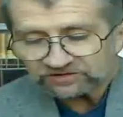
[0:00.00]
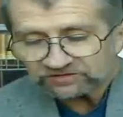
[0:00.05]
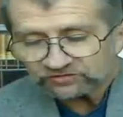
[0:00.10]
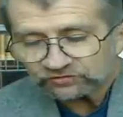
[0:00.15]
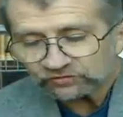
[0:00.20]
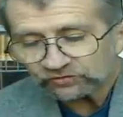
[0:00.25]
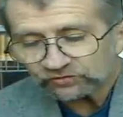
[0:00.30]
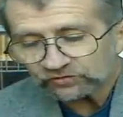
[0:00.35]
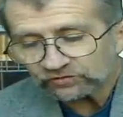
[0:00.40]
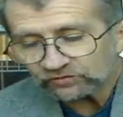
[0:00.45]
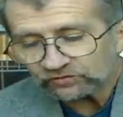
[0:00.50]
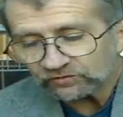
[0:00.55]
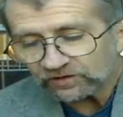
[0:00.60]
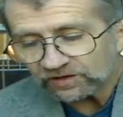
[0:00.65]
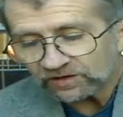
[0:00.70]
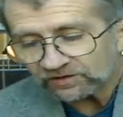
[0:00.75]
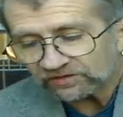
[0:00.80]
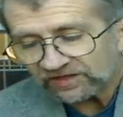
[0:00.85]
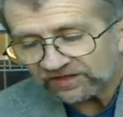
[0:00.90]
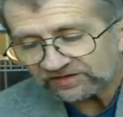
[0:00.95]
true
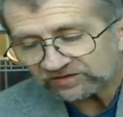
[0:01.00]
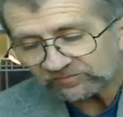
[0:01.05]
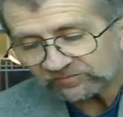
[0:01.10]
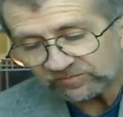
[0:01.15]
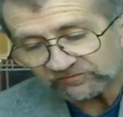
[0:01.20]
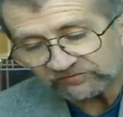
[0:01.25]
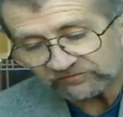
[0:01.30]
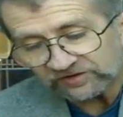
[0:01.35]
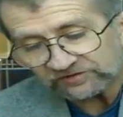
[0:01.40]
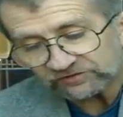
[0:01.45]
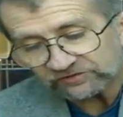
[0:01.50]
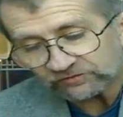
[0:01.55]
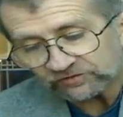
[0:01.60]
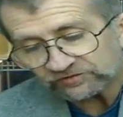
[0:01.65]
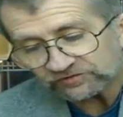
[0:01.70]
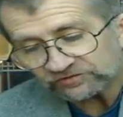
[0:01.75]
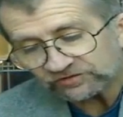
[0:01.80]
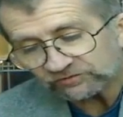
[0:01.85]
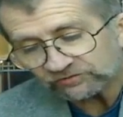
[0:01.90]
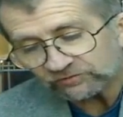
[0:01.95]
that the professed
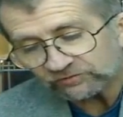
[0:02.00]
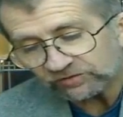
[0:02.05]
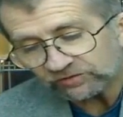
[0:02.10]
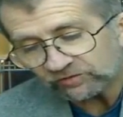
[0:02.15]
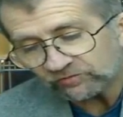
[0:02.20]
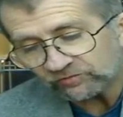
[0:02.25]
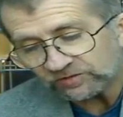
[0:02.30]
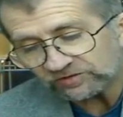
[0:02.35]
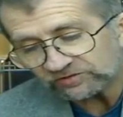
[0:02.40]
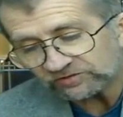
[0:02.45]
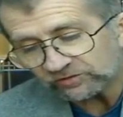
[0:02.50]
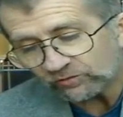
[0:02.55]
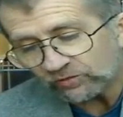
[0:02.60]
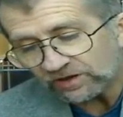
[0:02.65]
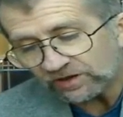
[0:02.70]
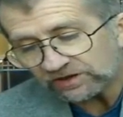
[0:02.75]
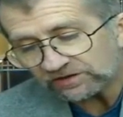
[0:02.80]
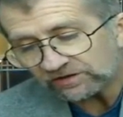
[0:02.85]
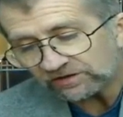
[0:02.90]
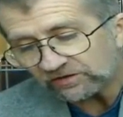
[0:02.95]
Christian with whom he's
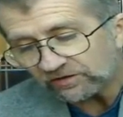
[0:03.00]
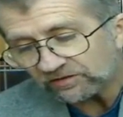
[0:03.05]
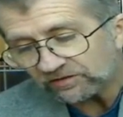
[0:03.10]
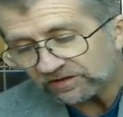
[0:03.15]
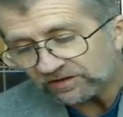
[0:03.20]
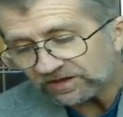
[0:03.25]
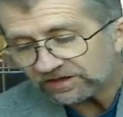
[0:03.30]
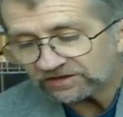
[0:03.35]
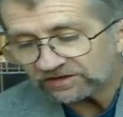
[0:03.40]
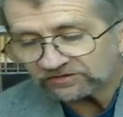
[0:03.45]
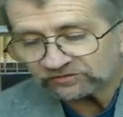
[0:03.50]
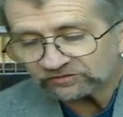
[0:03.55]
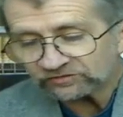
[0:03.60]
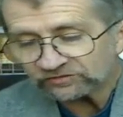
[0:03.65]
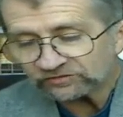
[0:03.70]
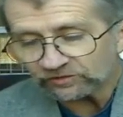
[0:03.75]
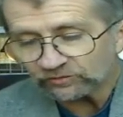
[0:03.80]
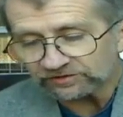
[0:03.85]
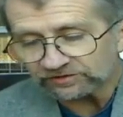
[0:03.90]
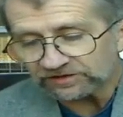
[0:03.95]
acquainted is
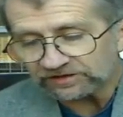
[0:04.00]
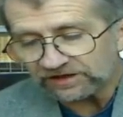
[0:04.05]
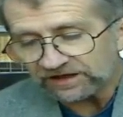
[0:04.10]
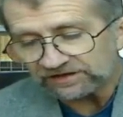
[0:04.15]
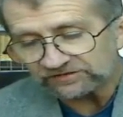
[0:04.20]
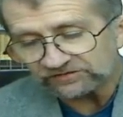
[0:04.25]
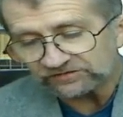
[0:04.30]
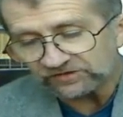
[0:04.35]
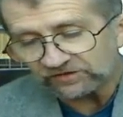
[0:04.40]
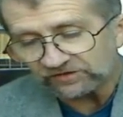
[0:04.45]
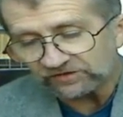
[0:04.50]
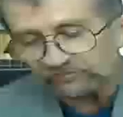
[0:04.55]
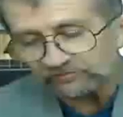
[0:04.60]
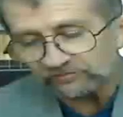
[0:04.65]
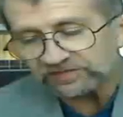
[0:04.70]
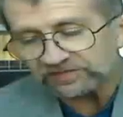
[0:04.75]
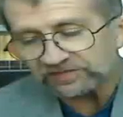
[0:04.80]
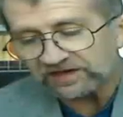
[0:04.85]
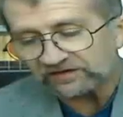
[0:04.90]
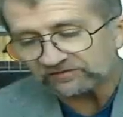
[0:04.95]
worldly and dull and
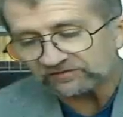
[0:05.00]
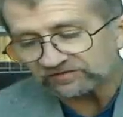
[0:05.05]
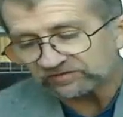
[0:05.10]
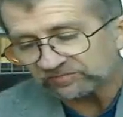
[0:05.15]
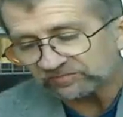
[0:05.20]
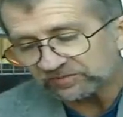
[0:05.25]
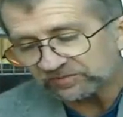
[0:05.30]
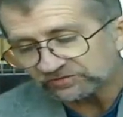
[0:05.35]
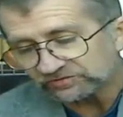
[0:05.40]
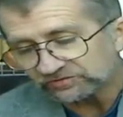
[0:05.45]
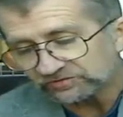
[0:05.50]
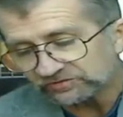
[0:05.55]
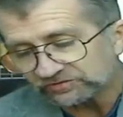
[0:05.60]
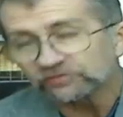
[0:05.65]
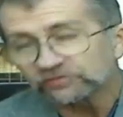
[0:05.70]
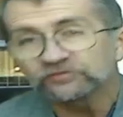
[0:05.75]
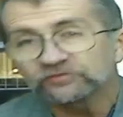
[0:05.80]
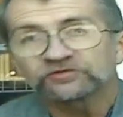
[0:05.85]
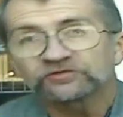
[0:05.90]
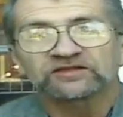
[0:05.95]
without spiritual
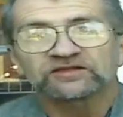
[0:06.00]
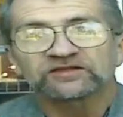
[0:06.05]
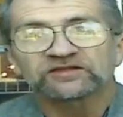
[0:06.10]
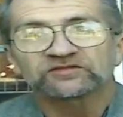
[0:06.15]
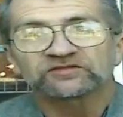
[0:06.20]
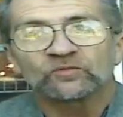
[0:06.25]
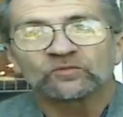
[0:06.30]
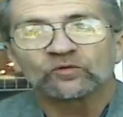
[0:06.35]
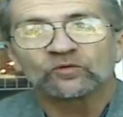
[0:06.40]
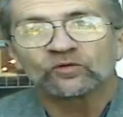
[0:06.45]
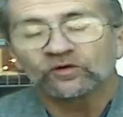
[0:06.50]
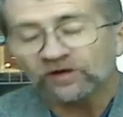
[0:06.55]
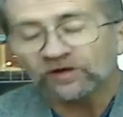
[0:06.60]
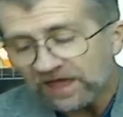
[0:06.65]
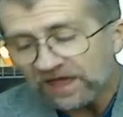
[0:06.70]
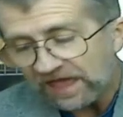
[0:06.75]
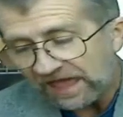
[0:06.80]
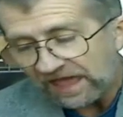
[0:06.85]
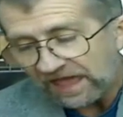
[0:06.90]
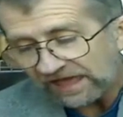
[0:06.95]
enthusiasm or
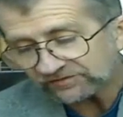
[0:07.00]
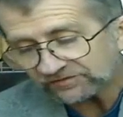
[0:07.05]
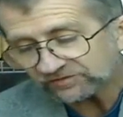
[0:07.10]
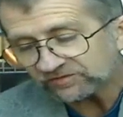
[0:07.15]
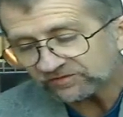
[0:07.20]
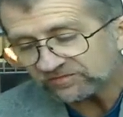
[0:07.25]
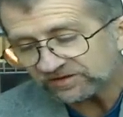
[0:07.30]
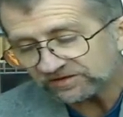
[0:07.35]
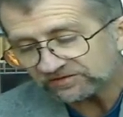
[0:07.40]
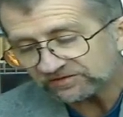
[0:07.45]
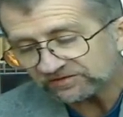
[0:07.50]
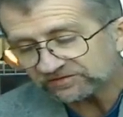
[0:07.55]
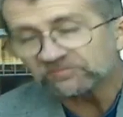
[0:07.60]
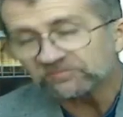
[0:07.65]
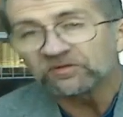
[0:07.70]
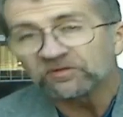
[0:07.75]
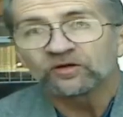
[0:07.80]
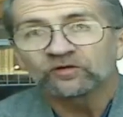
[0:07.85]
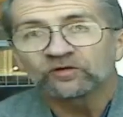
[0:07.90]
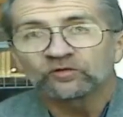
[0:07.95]
has committed some
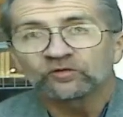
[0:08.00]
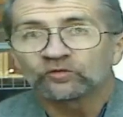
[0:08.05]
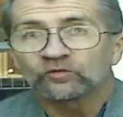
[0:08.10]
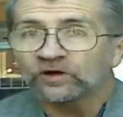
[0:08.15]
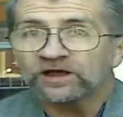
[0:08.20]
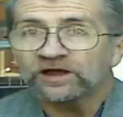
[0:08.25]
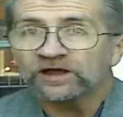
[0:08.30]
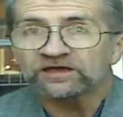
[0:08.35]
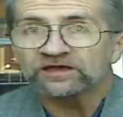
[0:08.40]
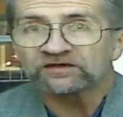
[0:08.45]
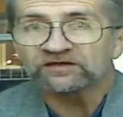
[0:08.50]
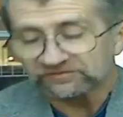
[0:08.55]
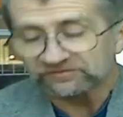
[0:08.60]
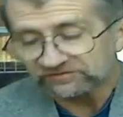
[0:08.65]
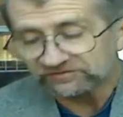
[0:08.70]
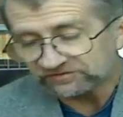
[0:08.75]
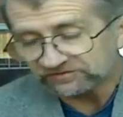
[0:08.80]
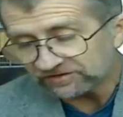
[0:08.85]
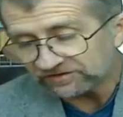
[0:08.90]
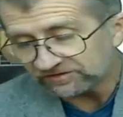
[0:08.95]
grave
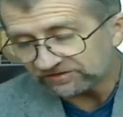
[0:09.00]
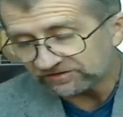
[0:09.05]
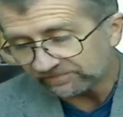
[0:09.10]
sin.